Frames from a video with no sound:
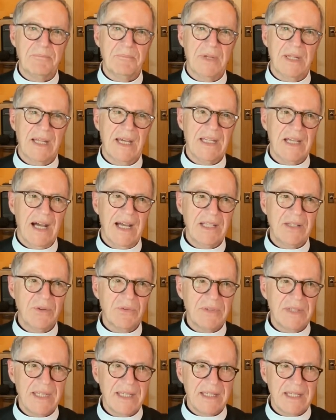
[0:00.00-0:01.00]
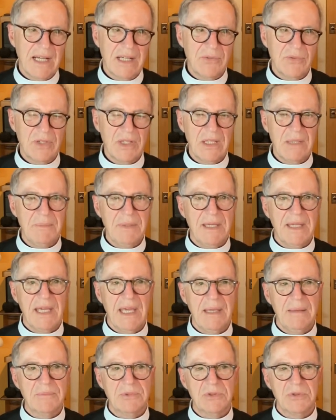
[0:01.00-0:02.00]
But I, I don't think I really
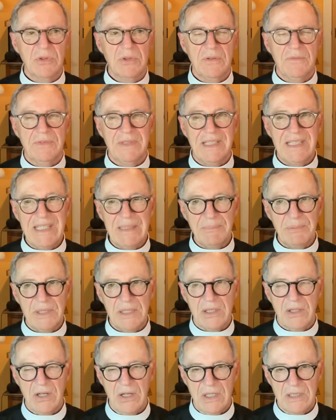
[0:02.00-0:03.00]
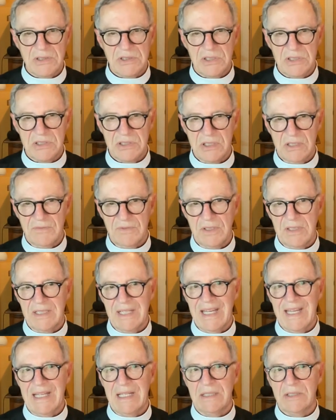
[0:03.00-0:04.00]
became sort of deeply conscious of it
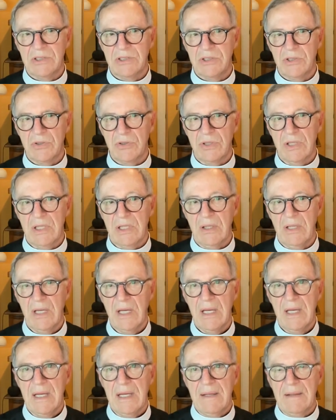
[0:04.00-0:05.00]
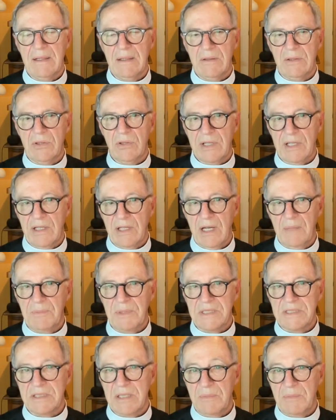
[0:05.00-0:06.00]
and certainly took it up
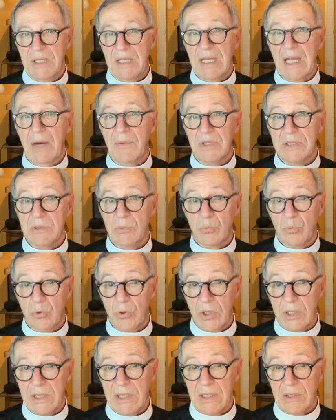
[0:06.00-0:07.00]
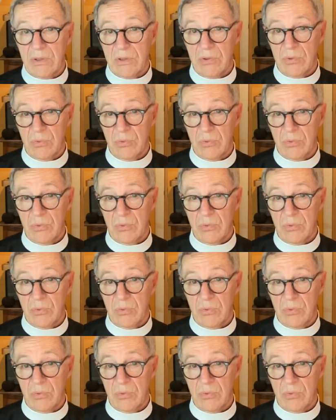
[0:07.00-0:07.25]
as something I was working